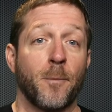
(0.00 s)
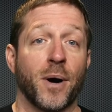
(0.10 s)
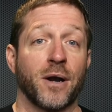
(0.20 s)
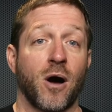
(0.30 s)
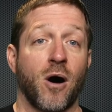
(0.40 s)

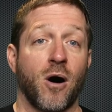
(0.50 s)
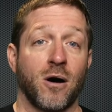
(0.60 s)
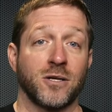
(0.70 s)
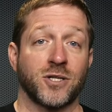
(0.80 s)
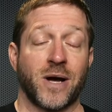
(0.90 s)
but
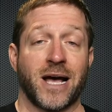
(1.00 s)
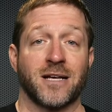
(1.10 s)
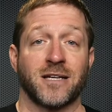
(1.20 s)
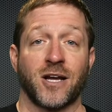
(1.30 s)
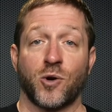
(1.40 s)
also
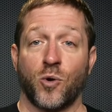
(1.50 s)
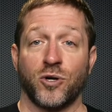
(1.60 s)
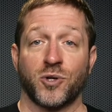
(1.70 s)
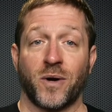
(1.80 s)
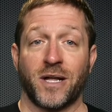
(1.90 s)
has a
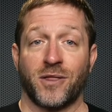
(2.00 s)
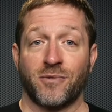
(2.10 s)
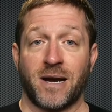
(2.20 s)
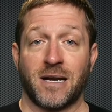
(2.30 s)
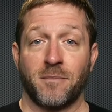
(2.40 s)
quarter 20
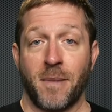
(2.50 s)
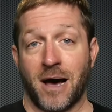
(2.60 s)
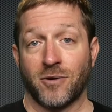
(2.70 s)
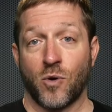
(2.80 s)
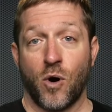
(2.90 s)
threaded
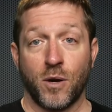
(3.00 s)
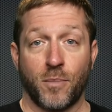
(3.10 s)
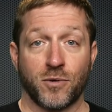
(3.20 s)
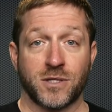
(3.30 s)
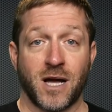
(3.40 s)
mount on
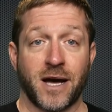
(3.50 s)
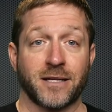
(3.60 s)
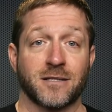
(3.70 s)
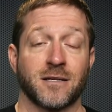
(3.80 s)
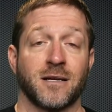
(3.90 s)
both
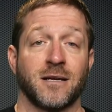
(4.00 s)
sides,